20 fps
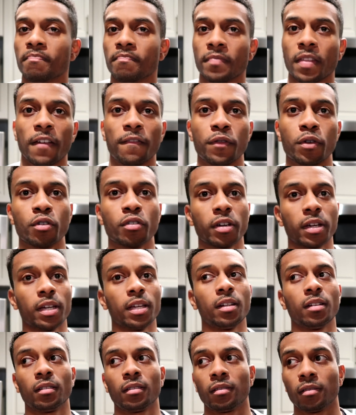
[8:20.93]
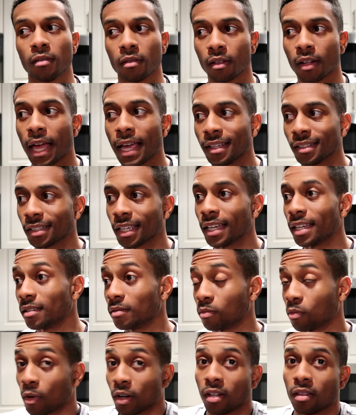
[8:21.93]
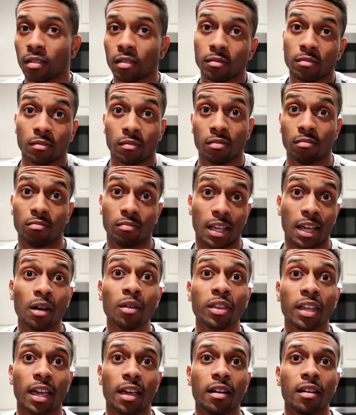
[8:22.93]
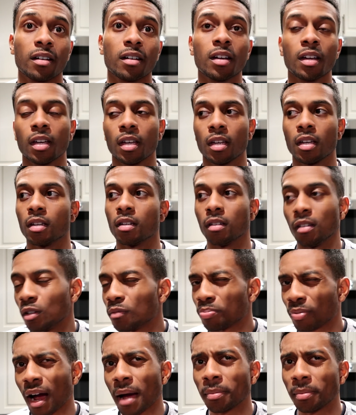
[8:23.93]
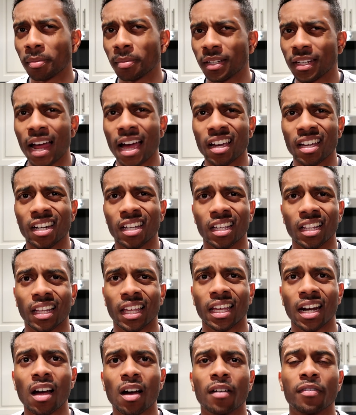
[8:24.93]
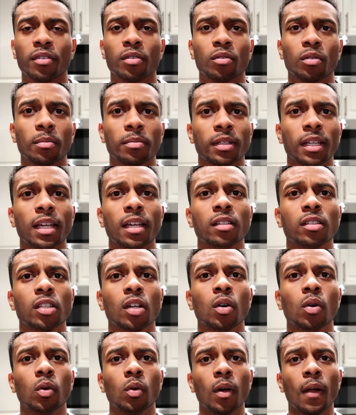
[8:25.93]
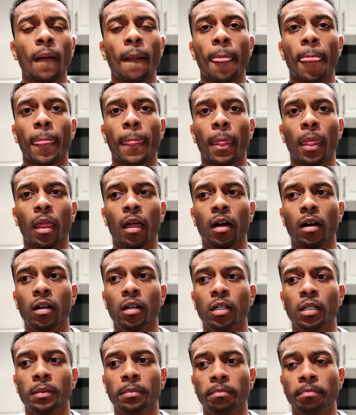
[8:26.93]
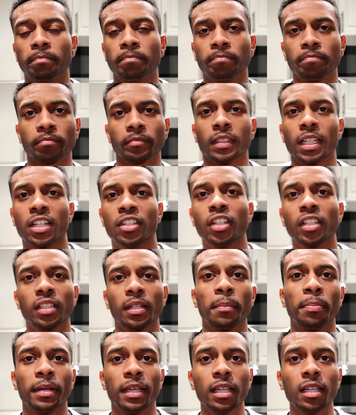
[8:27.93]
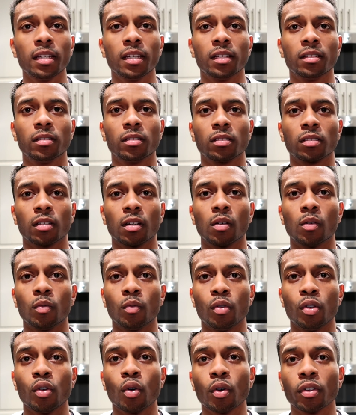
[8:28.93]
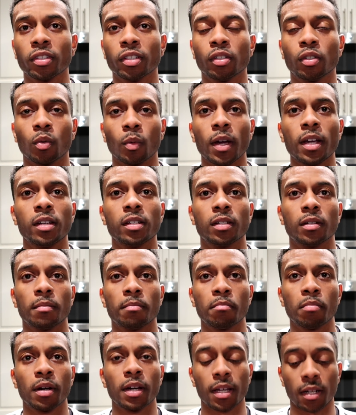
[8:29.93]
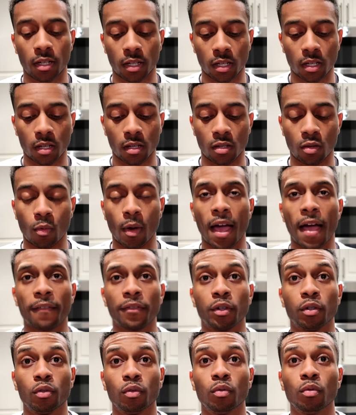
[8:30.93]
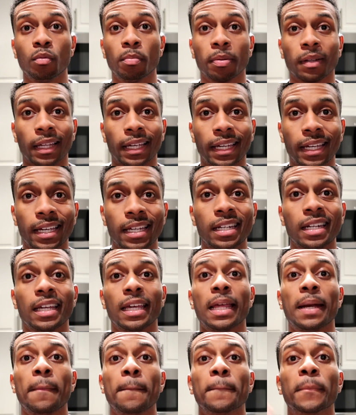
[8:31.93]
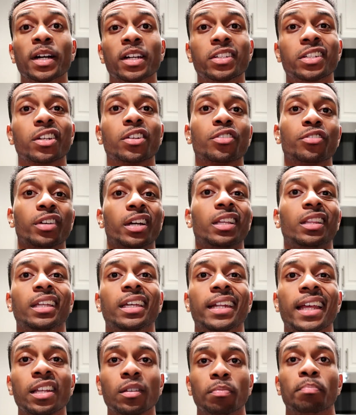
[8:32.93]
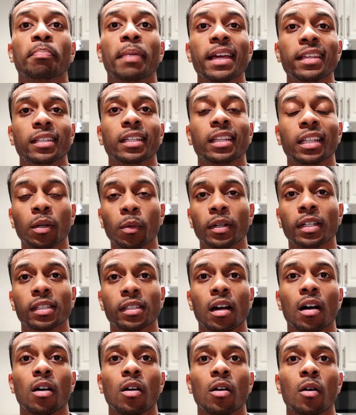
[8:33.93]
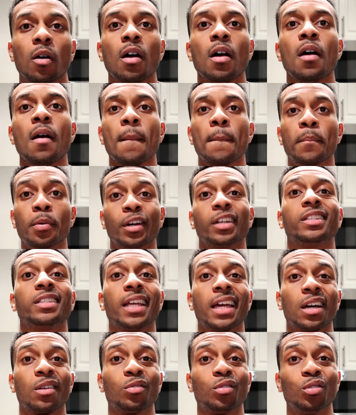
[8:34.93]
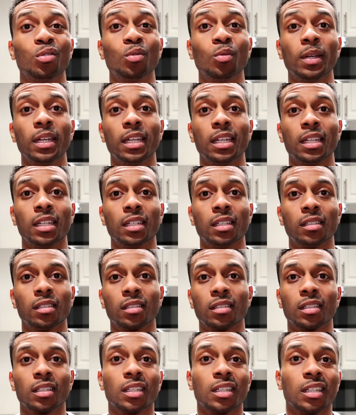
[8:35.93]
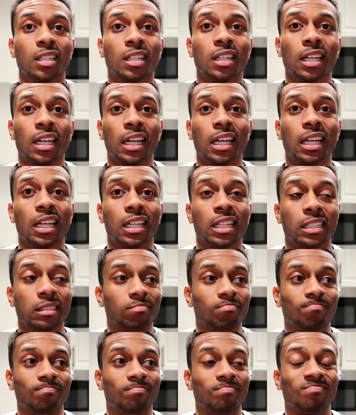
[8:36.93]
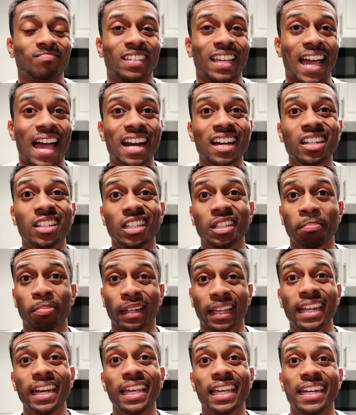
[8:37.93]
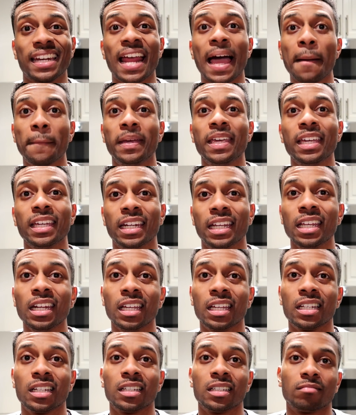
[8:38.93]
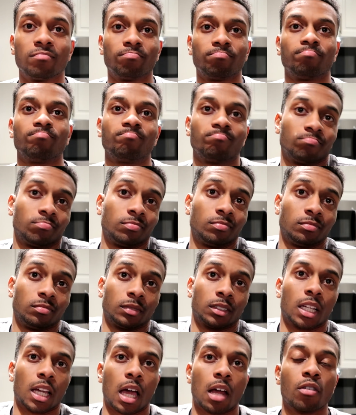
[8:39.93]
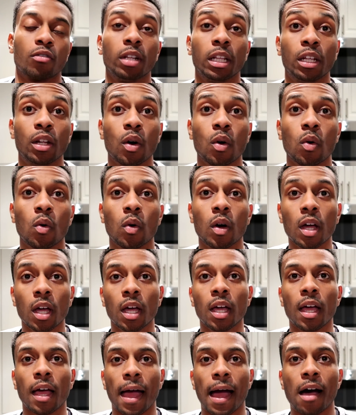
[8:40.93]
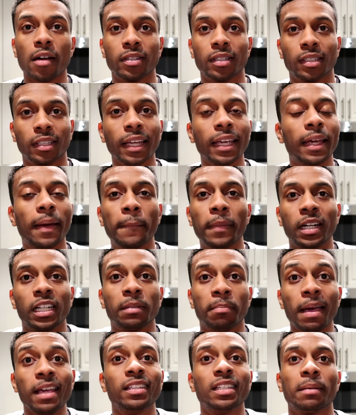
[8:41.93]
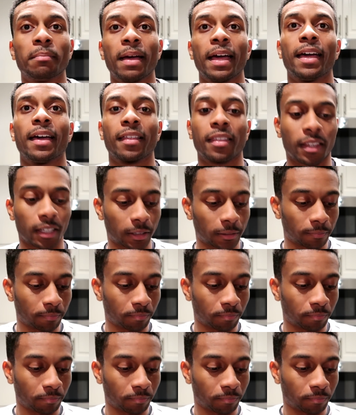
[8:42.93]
If you're in, like, say, one of the healthcare, you're probably not gonna get laid off, you know what I'm saying? So it just depends on your situation, but you have to plan and budget correctly. That's basically what this all breaks down to, is kind of just planning and not being an idiot. I don't really know how else to say it, but it's basic math.